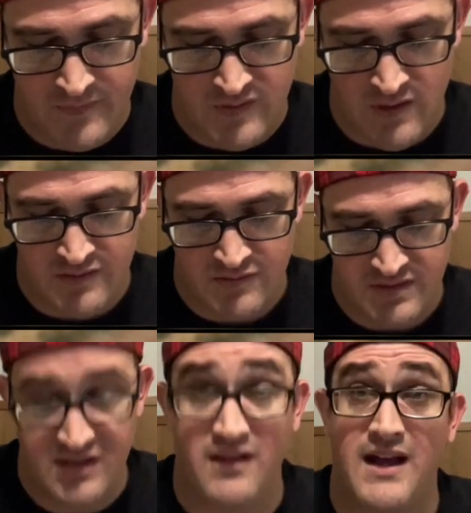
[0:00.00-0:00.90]
All right, so we
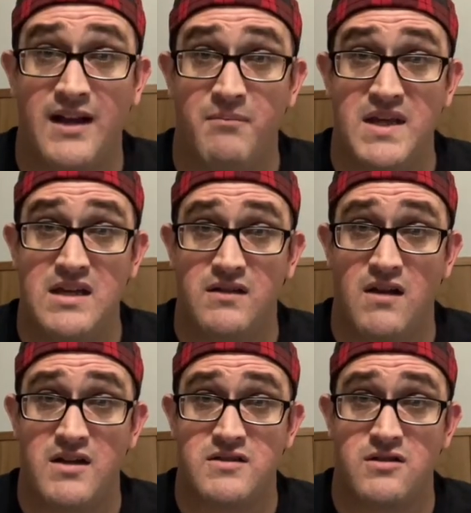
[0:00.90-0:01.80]
see a lot of meek
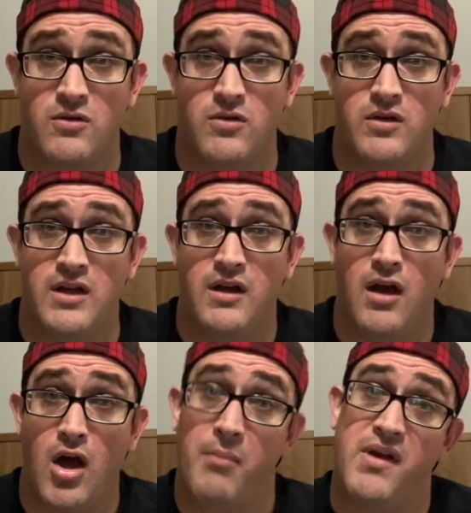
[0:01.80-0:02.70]
lost soul
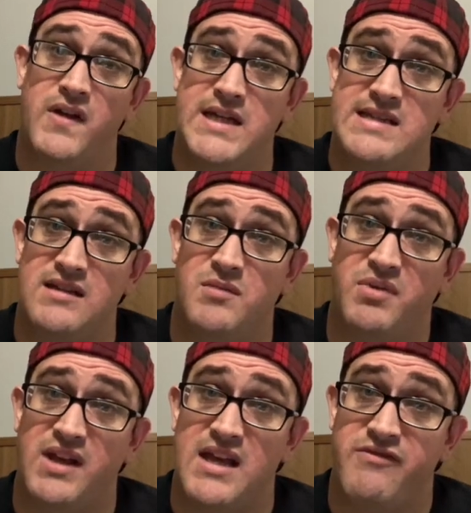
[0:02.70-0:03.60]
abilities in
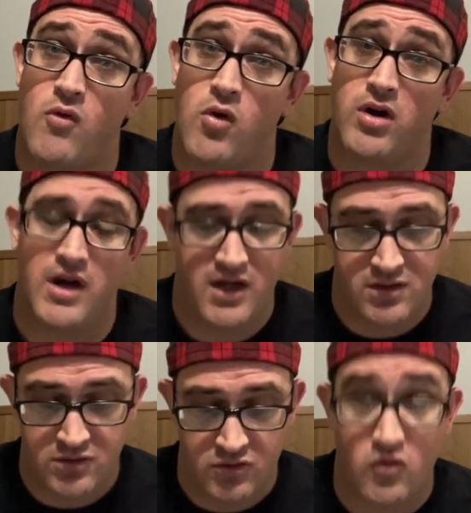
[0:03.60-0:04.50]
play for
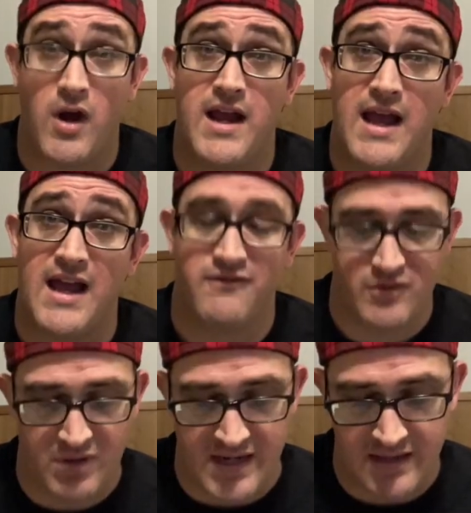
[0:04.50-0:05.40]
gray and for
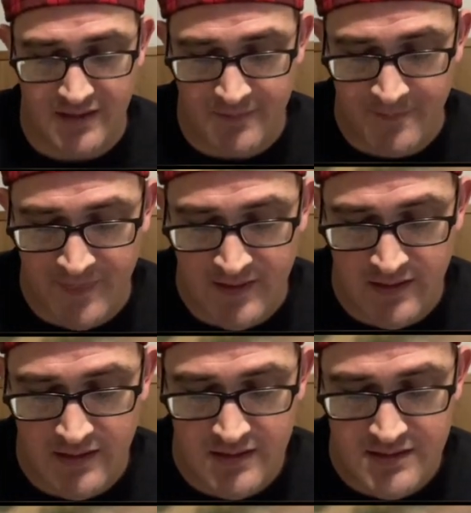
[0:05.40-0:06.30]
black.
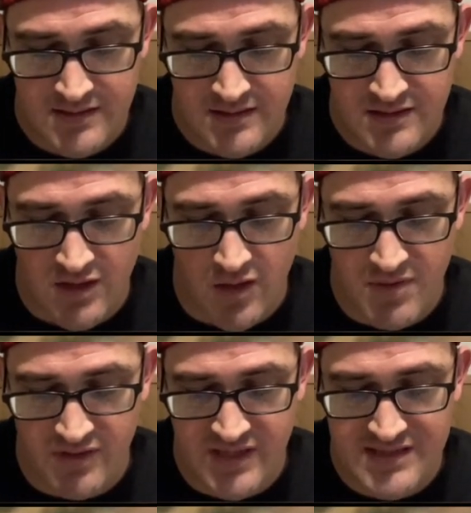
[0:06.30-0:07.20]
Star
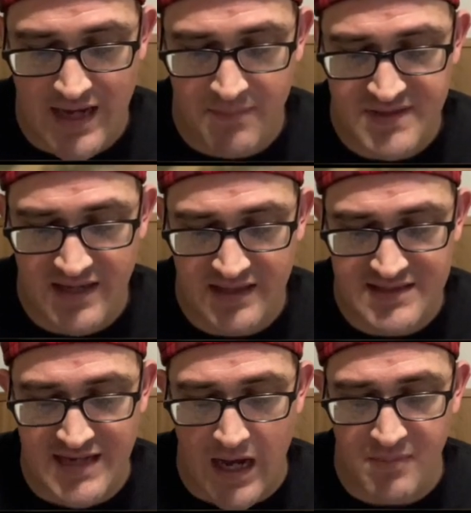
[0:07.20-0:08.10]
ability, top deck a
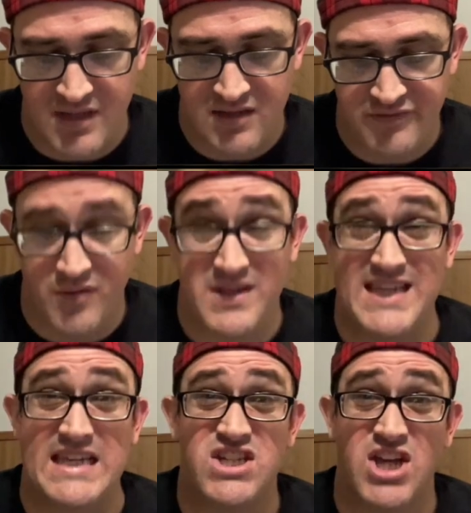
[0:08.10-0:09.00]
dominant from
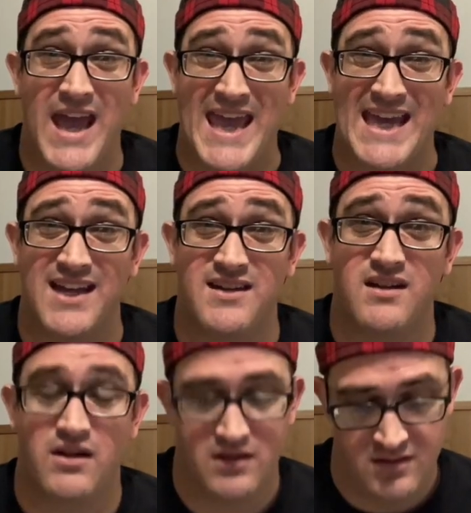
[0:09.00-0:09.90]
each hand.
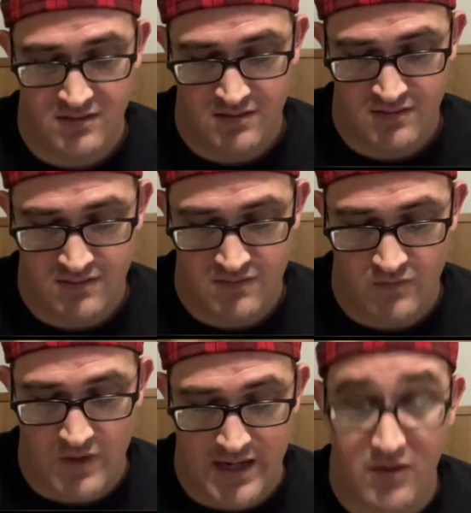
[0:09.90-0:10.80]

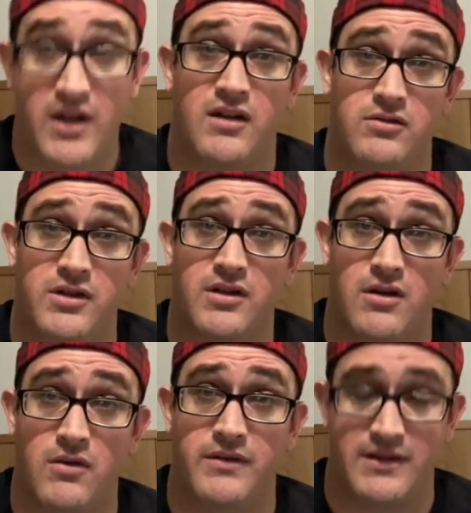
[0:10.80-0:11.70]
Wow, including your
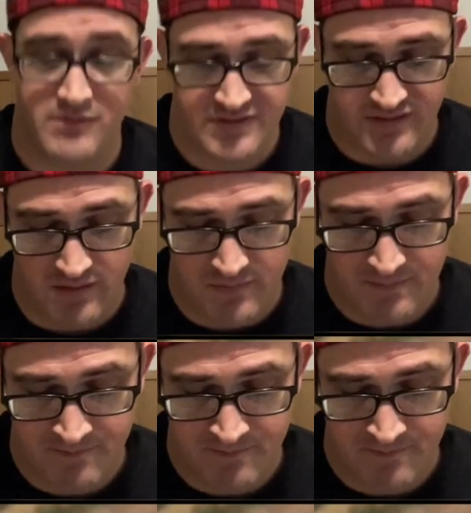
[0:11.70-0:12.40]
own, that would seem.